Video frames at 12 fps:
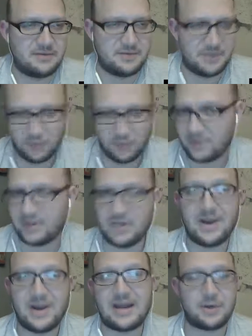you
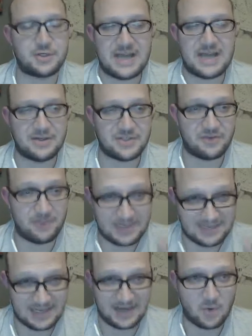laid out your challenge. Everybody's
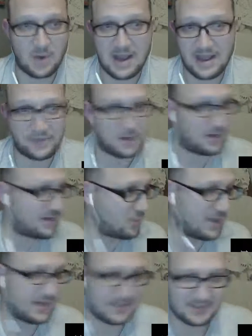kind of quiet. They're like waiting to